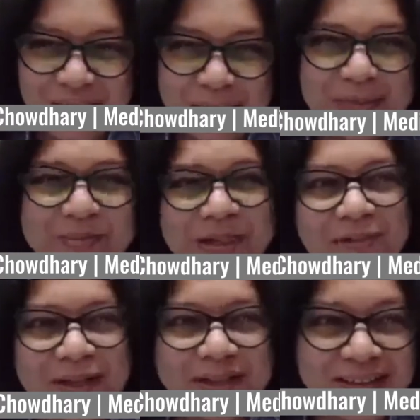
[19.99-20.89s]
But
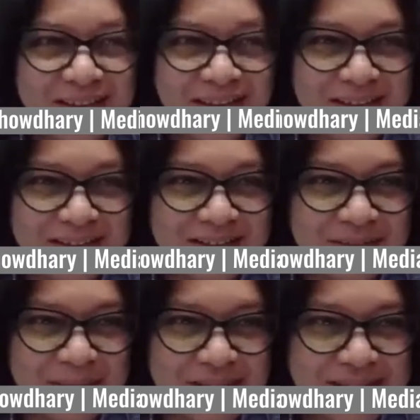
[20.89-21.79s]
primarily,
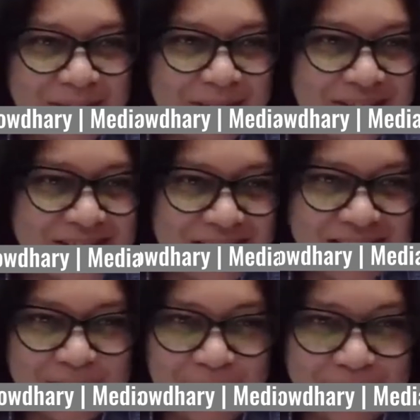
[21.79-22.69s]
my experience takes me